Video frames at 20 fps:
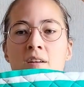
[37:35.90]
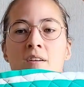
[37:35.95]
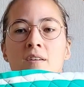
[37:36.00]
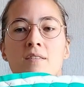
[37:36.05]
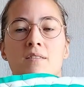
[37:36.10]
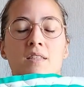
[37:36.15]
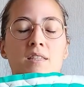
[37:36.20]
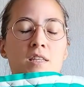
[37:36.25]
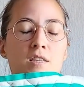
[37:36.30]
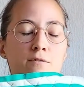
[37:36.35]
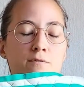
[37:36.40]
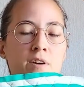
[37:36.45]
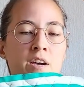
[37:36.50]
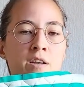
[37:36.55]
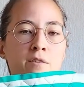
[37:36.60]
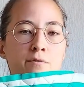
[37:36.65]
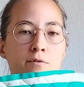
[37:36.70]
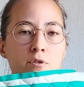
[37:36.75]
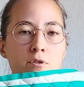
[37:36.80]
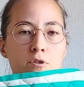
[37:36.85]
is fine
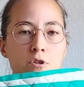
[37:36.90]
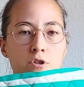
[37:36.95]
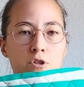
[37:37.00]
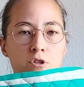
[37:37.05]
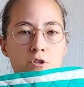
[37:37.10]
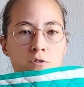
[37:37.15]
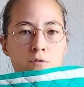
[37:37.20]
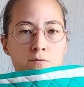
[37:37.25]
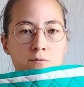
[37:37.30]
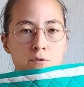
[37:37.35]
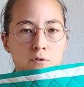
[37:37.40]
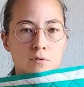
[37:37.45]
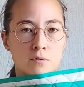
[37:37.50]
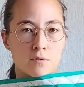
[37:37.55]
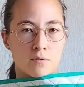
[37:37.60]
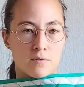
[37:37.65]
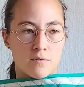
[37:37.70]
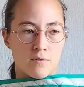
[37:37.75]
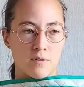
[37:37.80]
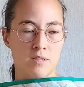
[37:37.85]
for a cushion, for
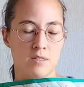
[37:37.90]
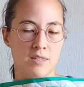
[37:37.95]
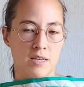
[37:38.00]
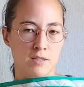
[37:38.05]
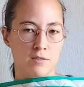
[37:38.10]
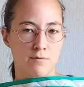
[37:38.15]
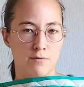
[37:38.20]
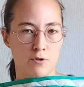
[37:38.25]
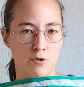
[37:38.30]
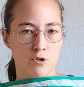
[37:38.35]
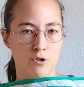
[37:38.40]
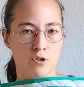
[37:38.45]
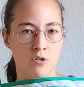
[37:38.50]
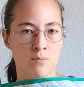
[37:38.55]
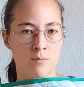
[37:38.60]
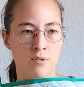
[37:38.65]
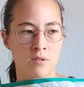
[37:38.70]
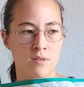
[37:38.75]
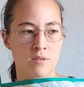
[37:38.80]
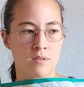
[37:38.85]
the size of a cushion,
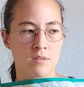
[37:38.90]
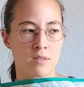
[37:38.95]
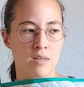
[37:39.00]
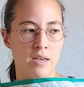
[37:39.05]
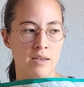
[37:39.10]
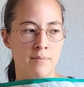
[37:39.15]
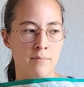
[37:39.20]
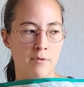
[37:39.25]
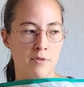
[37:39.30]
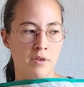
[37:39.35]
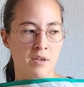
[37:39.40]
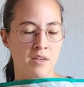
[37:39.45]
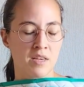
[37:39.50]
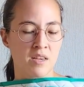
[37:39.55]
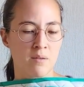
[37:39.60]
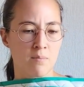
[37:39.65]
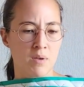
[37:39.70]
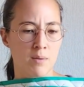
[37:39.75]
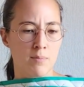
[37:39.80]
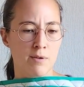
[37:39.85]
but I'm
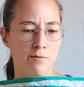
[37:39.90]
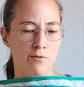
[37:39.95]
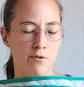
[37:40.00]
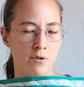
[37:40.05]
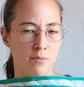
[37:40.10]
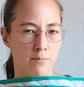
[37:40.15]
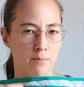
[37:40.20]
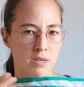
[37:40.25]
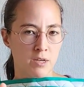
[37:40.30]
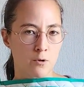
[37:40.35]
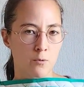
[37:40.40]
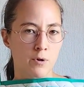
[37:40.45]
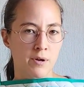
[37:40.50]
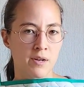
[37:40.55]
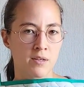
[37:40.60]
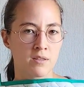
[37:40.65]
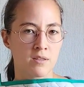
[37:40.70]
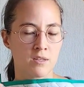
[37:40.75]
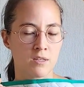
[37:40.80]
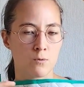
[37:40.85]
thinking maybe for a big
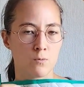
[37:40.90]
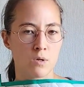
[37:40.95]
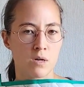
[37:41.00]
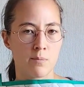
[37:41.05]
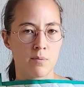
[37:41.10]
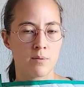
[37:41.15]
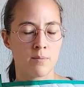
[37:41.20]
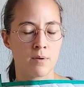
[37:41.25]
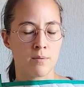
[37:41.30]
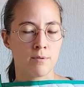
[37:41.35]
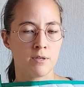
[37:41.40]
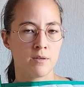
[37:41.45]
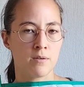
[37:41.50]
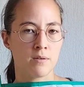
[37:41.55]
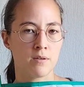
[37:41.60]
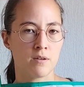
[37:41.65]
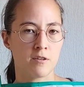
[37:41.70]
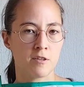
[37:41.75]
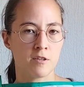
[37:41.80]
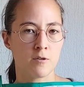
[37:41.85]
quilt, it will be
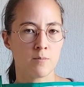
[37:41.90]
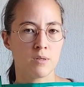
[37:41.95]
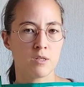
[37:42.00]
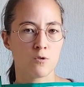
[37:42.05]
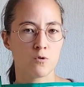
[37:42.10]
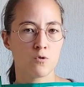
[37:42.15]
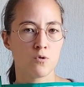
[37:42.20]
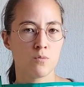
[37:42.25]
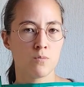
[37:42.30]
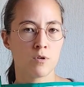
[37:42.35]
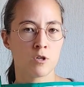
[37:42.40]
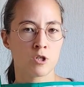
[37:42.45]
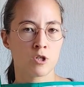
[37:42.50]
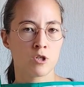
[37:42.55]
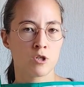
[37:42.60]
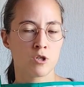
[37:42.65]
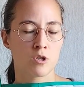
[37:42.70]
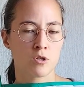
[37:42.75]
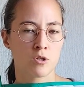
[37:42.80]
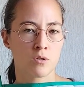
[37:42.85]
maybe a little bit too
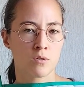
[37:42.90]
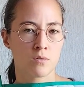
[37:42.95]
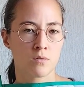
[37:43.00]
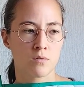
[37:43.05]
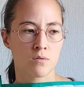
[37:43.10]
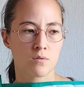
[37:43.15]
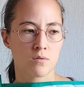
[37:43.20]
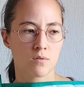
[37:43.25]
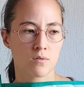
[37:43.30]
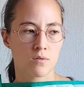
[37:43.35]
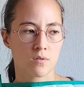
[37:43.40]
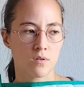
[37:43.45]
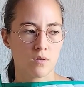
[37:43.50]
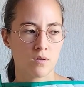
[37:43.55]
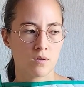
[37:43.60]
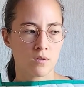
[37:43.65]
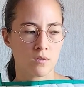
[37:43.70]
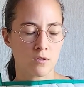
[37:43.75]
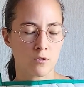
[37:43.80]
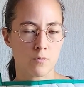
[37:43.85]
much
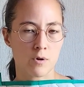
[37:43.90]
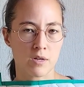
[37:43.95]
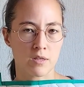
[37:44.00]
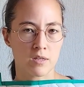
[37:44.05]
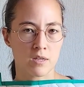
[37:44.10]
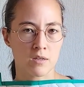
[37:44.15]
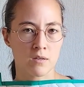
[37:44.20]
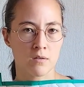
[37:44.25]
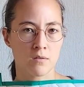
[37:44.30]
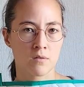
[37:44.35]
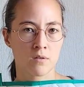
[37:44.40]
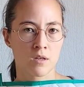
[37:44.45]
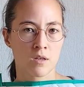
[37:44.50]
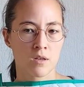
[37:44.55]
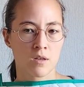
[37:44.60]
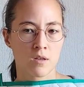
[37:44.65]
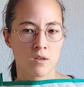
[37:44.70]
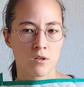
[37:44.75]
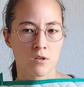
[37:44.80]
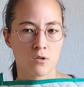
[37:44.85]
quilting.
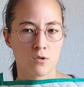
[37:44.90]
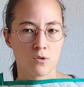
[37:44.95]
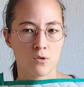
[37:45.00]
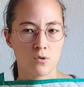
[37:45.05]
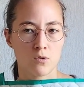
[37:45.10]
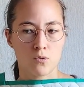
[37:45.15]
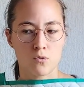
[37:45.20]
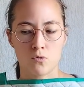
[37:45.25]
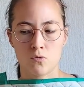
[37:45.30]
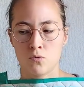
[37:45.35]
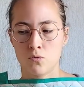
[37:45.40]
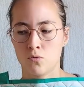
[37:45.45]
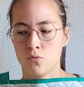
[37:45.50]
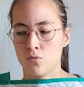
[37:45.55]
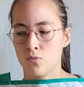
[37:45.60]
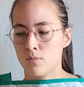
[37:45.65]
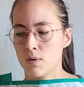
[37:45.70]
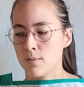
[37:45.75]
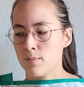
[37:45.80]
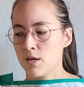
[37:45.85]
So
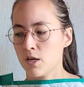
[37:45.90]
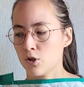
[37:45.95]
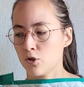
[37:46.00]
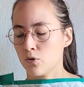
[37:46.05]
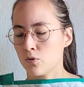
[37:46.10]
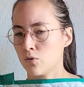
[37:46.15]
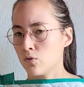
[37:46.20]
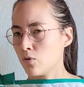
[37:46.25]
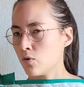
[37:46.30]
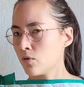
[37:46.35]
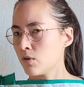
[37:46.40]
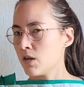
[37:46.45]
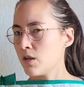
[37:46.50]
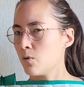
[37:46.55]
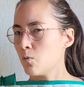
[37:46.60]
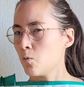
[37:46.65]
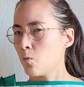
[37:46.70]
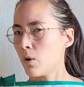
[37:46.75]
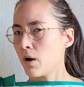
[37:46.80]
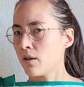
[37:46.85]
maybe I should do only
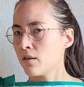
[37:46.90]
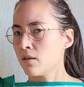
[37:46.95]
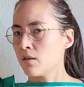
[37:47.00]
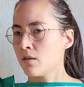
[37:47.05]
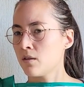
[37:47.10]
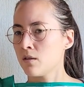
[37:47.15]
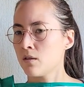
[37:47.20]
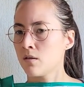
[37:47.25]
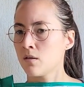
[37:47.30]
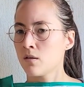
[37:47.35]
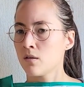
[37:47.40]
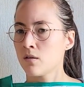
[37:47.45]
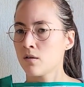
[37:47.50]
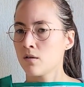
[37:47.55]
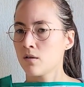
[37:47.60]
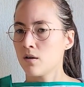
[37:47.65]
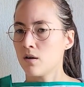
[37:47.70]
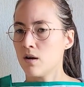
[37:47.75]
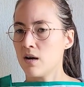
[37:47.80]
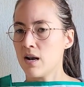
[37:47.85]
one
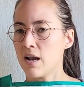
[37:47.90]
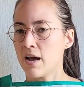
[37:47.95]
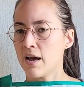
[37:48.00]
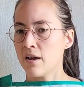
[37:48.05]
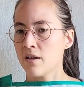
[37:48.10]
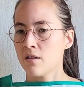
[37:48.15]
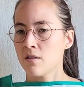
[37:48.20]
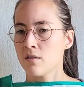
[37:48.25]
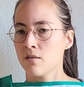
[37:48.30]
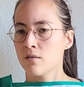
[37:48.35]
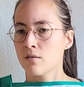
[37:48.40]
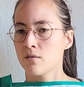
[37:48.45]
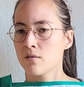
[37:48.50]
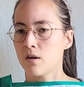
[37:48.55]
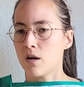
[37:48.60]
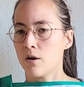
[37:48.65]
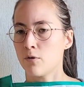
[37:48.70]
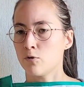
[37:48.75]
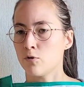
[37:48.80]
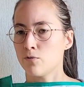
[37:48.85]
line
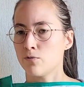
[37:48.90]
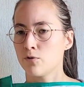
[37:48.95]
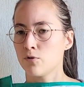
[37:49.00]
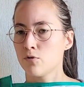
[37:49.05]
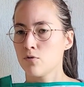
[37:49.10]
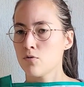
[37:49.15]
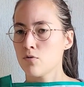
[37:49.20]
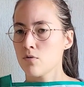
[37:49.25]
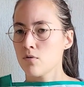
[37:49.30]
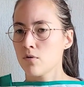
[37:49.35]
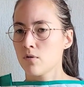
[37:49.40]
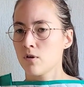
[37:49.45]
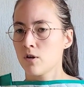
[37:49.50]
out of two.